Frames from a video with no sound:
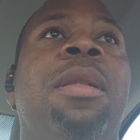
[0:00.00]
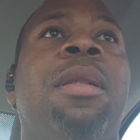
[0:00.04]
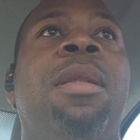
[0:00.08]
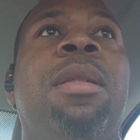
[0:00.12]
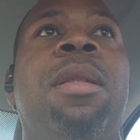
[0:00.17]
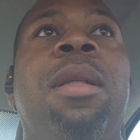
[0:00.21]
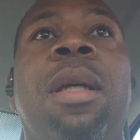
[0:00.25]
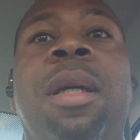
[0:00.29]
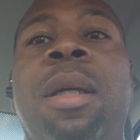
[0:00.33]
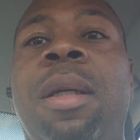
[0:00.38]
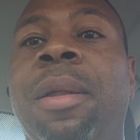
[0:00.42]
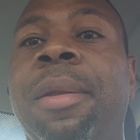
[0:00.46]

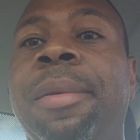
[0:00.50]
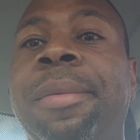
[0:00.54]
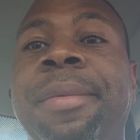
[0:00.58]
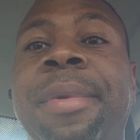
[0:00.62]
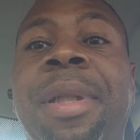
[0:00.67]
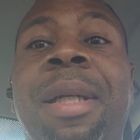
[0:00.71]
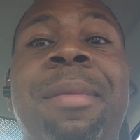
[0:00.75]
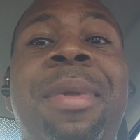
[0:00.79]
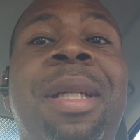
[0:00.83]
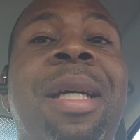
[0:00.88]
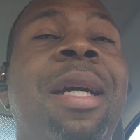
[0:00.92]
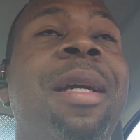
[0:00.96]
So
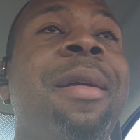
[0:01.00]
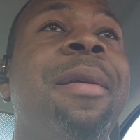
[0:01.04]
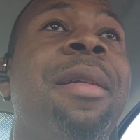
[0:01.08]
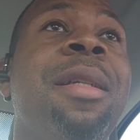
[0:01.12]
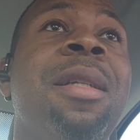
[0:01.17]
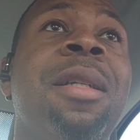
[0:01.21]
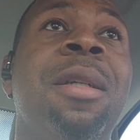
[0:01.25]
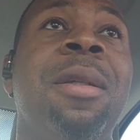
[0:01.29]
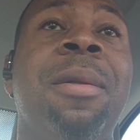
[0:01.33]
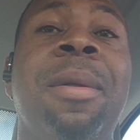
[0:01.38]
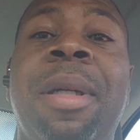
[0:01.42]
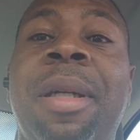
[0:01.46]
I'm like,
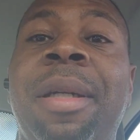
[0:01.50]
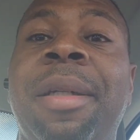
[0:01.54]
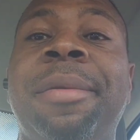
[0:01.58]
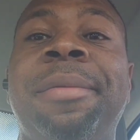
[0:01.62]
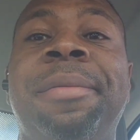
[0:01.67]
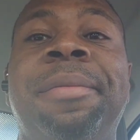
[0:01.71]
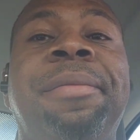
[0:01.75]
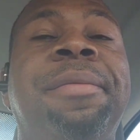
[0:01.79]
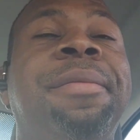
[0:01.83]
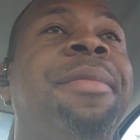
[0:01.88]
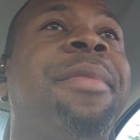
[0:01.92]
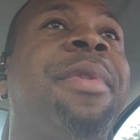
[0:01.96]
you know what?
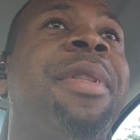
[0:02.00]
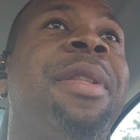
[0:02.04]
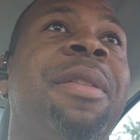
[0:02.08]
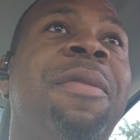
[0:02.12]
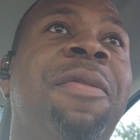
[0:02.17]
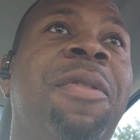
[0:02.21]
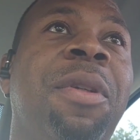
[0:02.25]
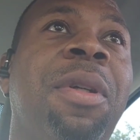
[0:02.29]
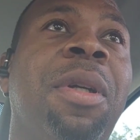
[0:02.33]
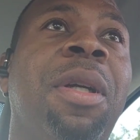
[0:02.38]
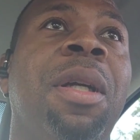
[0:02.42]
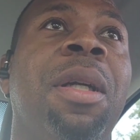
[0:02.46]

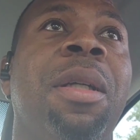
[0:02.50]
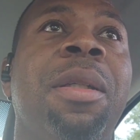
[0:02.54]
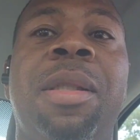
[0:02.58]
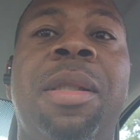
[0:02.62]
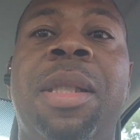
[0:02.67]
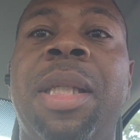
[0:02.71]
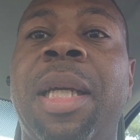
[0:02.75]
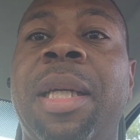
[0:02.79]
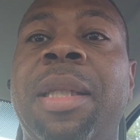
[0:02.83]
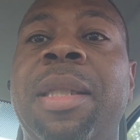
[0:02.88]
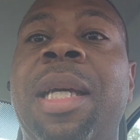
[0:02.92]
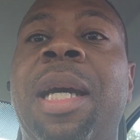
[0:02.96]
For
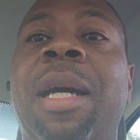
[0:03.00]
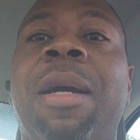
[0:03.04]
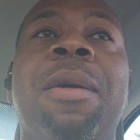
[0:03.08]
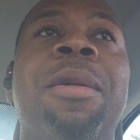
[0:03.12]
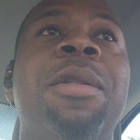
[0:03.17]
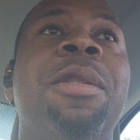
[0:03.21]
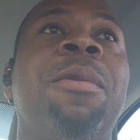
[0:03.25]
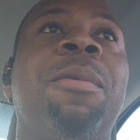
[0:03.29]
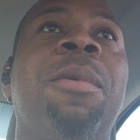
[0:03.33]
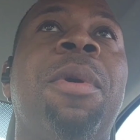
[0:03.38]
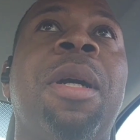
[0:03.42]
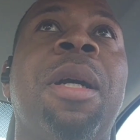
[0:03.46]
six
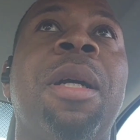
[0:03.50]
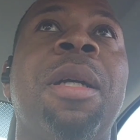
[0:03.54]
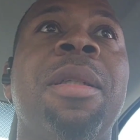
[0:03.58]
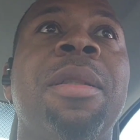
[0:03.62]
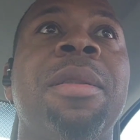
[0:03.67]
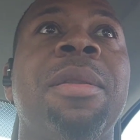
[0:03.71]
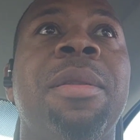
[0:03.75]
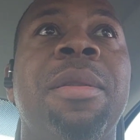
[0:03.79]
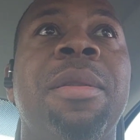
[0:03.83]
hours of work,